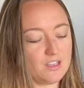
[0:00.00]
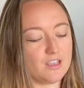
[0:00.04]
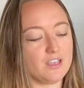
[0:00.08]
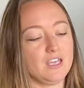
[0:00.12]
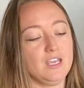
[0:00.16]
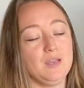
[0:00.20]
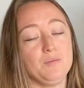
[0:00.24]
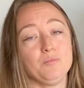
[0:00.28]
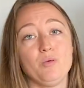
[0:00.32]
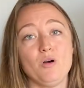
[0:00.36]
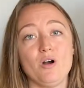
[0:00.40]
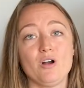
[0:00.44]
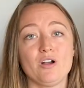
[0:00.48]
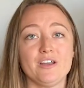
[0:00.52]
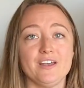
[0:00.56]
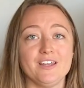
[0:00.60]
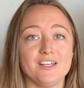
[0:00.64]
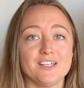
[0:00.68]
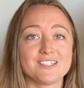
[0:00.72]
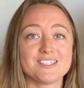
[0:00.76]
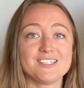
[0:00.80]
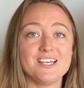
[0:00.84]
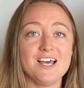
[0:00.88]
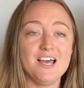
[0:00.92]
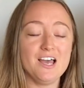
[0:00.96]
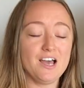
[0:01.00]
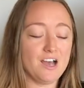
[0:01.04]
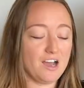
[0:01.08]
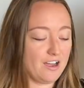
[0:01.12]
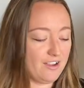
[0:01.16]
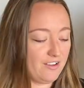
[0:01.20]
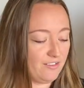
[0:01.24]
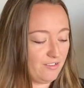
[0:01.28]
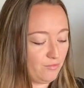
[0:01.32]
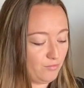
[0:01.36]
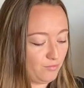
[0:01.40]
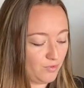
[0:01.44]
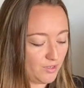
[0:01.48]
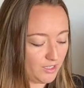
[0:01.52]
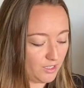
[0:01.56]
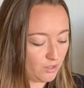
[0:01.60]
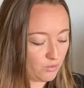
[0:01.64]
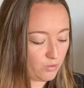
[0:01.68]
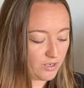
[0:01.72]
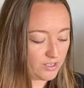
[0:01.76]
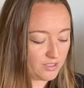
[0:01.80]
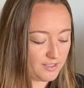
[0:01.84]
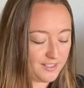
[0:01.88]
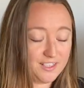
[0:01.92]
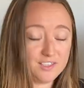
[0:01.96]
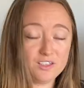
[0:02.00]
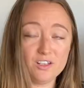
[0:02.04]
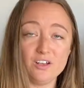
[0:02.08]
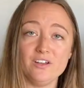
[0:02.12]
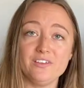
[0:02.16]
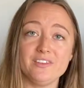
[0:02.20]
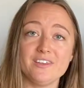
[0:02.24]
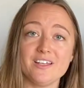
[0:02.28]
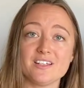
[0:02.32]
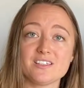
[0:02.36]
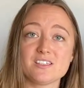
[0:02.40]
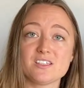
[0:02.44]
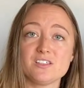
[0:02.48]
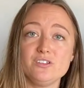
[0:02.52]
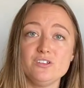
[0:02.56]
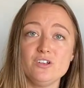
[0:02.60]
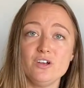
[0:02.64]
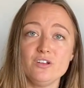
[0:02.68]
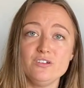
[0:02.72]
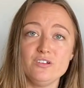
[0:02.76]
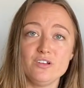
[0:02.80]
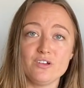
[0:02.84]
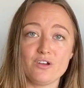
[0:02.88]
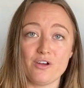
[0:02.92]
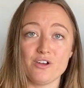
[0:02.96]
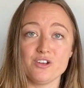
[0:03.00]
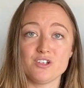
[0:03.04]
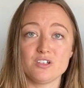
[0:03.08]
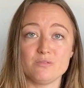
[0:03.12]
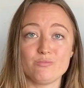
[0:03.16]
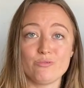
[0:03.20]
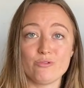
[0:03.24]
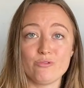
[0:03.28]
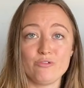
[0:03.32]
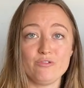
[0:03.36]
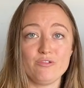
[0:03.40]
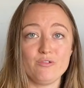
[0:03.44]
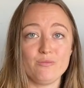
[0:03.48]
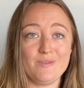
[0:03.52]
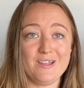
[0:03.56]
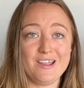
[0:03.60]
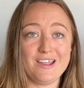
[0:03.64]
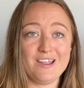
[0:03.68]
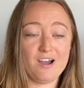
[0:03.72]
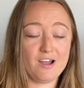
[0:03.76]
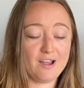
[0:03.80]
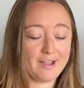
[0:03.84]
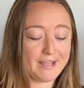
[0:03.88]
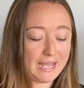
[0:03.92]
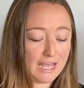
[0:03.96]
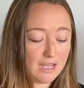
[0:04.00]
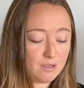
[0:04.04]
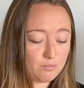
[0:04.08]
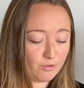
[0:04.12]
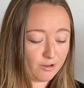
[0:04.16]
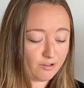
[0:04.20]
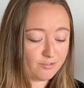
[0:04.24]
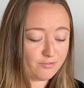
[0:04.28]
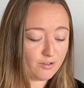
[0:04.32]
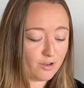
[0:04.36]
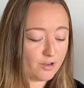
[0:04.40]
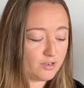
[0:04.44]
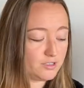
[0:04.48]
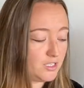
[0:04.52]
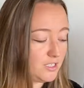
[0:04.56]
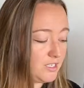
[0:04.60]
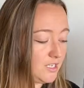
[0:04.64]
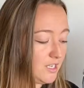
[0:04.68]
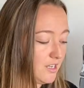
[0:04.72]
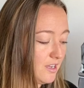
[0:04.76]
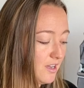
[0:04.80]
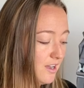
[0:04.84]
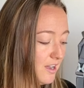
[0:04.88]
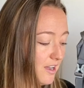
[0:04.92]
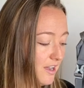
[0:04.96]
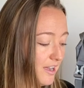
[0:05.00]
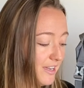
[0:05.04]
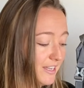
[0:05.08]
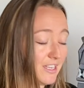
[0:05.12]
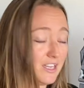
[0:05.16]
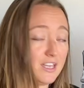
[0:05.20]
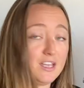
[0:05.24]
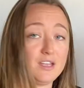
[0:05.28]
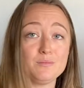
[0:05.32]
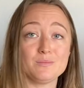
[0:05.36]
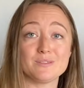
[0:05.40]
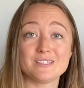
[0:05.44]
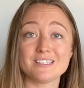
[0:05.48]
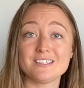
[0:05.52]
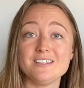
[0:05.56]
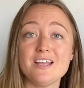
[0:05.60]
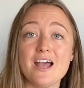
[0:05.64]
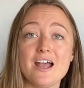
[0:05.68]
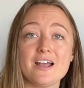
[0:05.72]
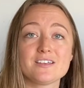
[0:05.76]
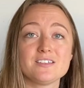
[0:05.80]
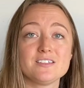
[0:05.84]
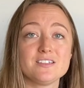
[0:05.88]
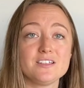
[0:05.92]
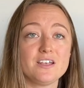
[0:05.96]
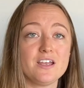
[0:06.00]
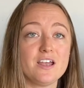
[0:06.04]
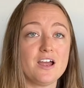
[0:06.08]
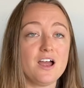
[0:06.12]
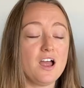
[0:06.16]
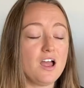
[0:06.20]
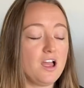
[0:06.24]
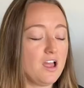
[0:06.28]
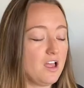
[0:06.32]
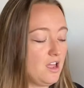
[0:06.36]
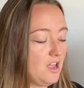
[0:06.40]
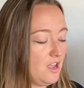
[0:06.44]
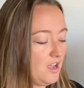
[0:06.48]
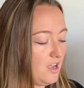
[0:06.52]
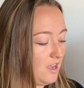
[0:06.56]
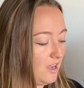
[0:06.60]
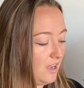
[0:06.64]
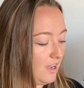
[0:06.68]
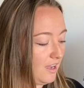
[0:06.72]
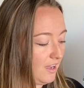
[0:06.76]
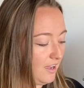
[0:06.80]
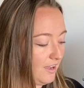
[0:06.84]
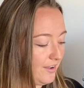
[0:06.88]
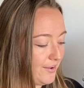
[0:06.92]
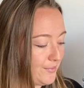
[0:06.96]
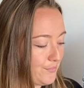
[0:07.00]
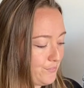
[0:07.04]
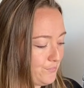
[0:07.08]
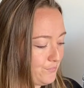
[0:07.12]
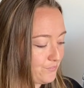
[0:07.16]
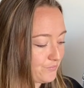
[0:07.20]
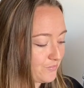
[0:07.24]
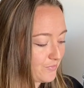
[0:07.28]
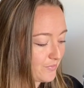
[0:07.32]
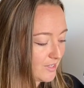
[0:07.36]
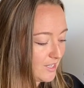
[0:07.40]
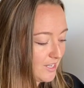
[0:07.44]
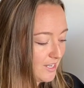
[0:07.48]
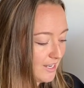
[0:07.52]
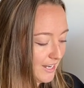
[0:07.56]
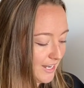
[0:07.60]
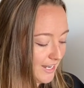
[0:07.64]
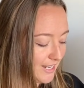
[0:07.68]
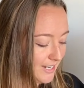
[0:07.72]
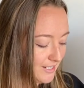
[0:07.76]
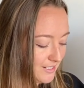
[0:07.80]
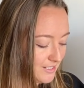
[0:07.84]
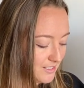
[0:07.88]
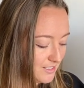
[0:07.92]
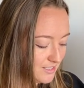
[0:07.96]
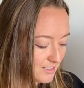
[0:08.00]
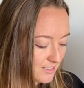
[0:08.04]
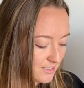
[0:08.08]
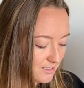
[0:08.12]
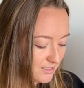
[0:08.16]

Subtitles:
hip pockets. I really quickly learned that's a non-negotiable for me. I keep my phone in here, I keep snacks in here, and